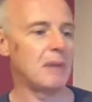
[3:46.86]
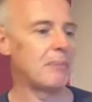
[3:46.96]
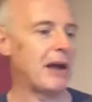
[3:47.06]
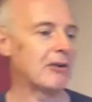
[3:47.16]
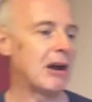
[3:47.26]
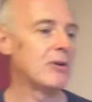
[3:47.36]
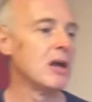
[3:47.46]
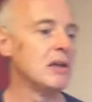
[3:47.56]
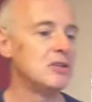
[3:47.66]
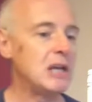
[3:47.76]
that background.
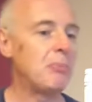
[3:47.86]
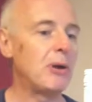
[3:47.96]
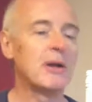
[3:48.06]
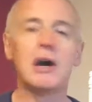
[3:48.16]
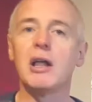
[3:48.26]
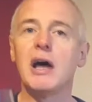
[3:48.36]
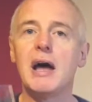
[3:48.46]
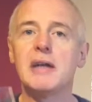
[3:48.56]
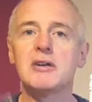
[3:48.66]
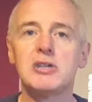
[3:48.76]
Deeper in colour,
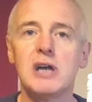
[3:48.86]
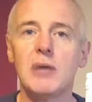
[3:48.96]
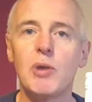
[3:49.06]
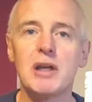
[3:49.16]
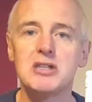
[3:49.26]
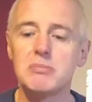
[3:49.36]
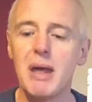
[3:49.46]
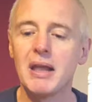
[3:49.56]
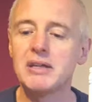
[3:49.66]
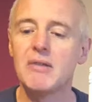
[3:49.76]
and uh, when I
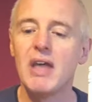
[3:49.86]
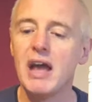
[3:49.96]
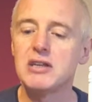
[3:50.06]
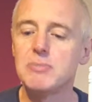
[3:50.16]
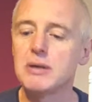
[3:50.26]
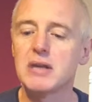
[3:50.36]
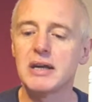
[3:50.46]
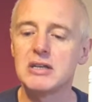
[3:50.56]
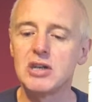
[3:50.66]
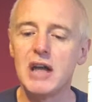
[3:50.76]
smell it, it smells
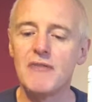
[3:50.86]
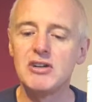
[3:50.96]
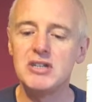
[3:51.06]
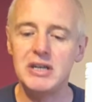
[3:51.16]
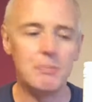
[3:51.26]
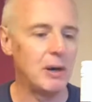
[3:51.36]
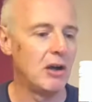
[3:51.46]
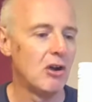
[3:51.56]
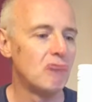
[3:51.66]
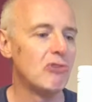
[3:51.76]
like it's going to have a
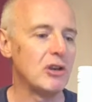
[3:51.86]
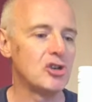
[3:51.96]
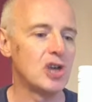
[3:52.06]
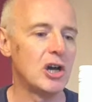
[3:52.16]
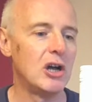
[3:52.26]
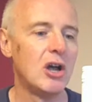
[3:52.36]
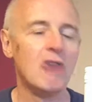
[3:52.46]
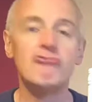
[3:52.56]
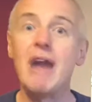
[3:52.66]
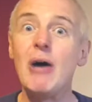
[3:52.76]
deeper, richer,
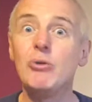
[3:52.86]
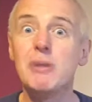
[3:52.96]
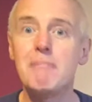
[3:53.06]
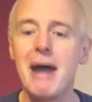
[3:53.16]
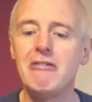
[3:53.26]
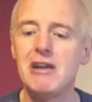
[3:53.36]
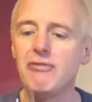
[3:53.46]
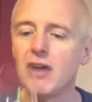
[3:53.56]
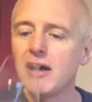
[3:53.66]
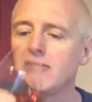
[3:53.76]
rounder berry
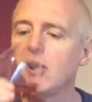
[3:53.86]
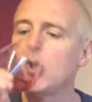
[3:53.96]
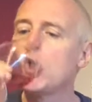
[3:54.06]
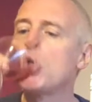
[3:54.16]
flavour.